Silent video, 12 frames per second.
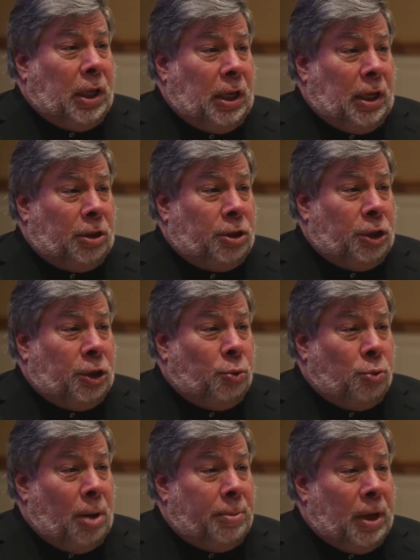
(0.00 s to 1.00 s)
key to
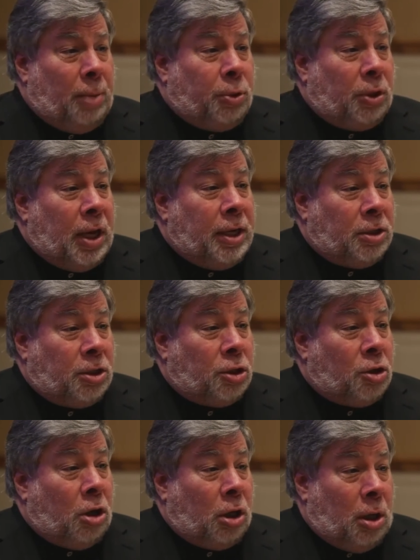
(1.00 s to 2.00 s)
you coming up with the ideas to
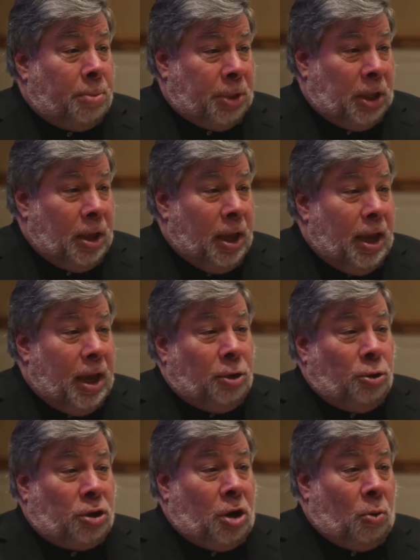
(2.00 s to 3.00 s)
start a company and
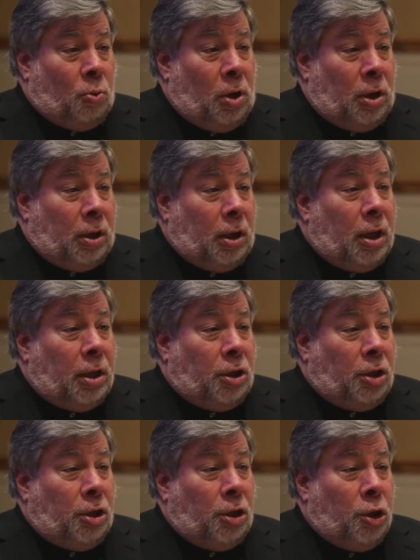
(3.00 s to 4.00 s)
you start one and,
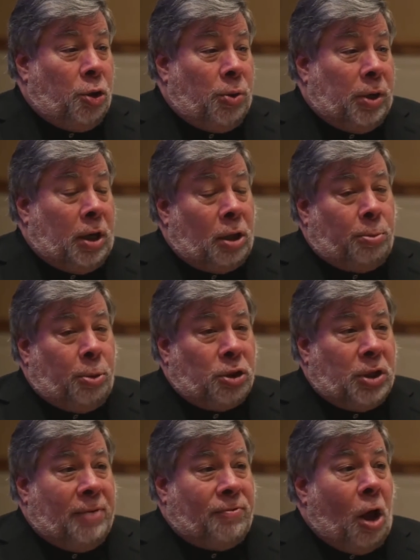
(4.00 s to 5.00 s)
and you and another
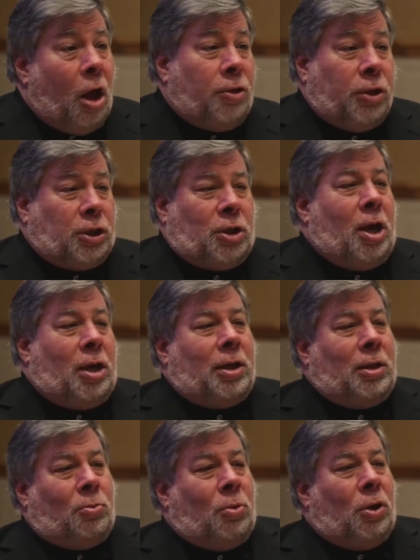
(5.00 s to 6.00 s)
person have all the stock
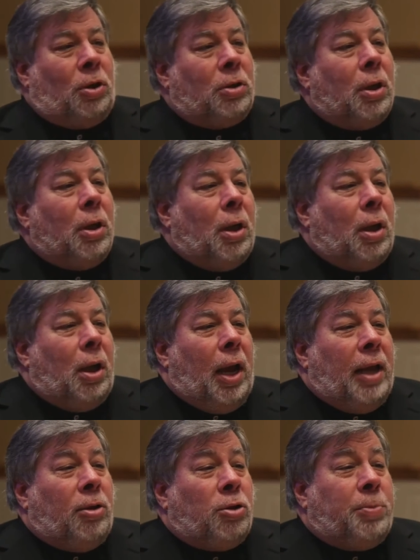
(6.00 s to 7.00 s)
in the world
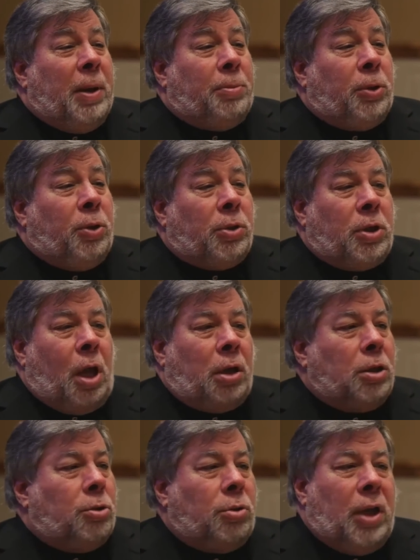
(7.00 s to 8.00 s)
and those people you were
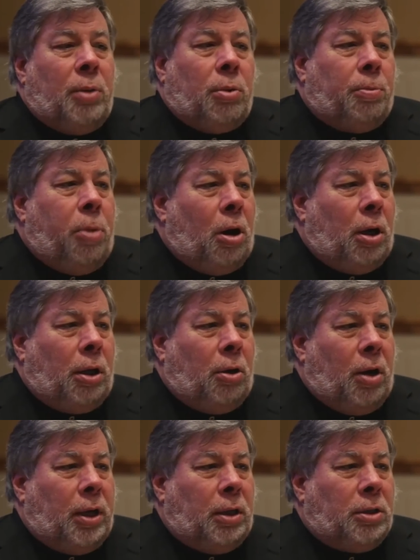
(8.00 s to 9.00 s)
talking to they were part of
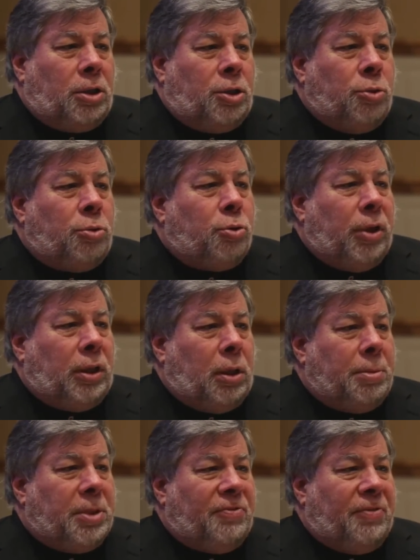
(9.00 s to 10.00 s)
your ideas too treat
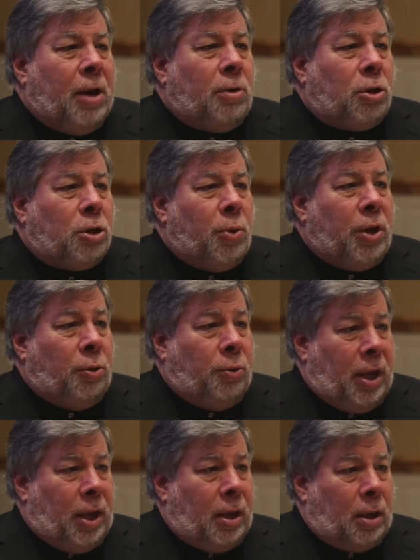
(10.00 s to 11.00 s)
them as founders when you
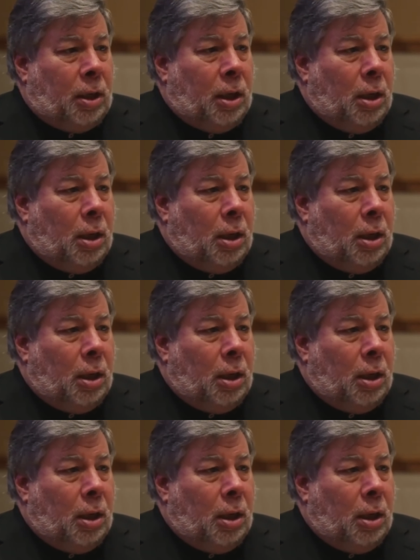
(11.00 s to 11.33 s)
can